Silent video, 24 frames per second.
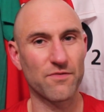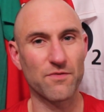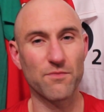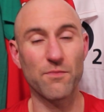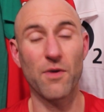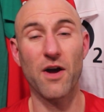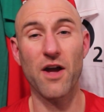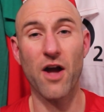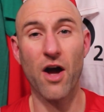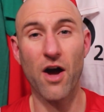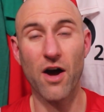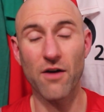
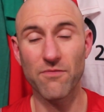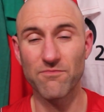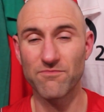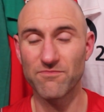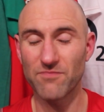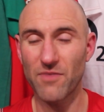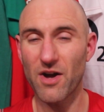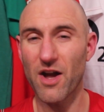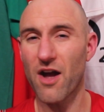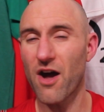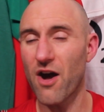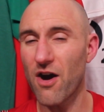My
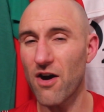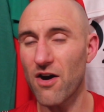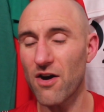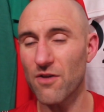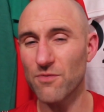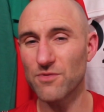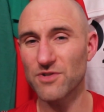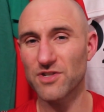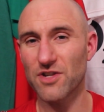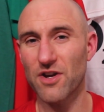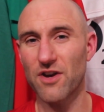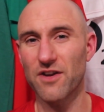
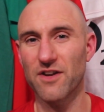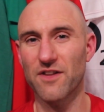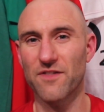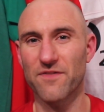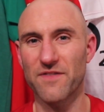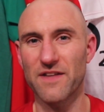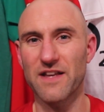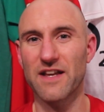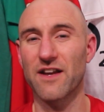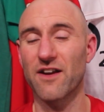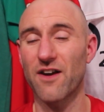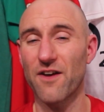heart was kind of
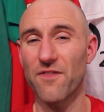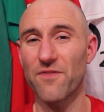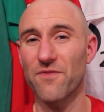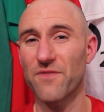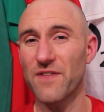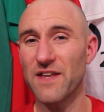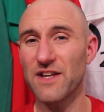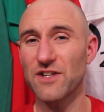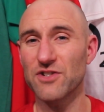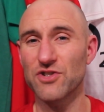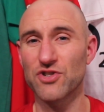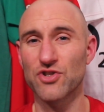thinking, I
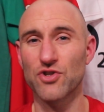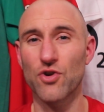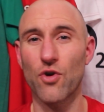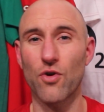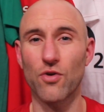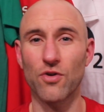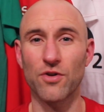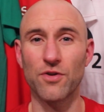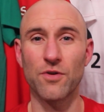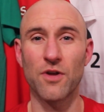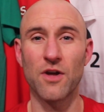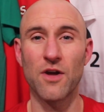think
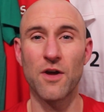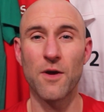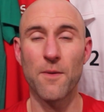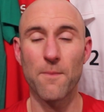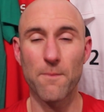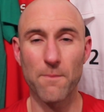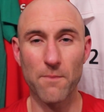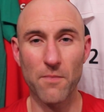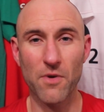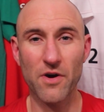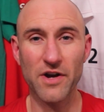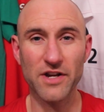Scotland
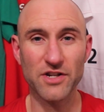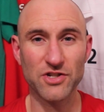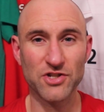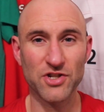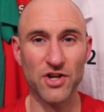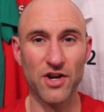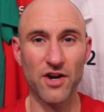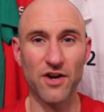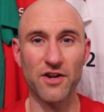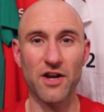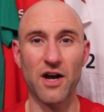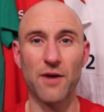might
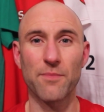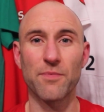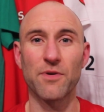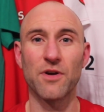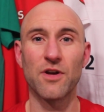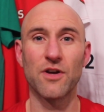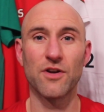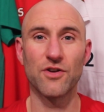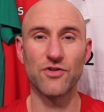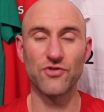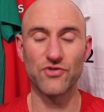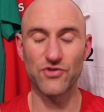turn up
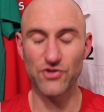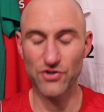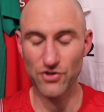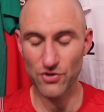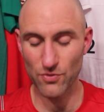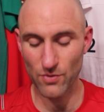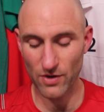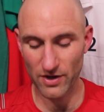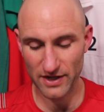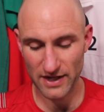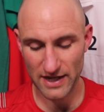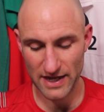and do
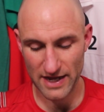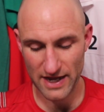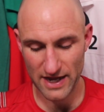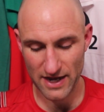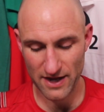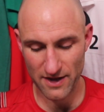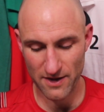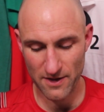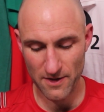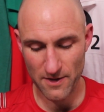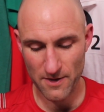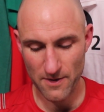one
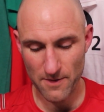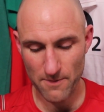here,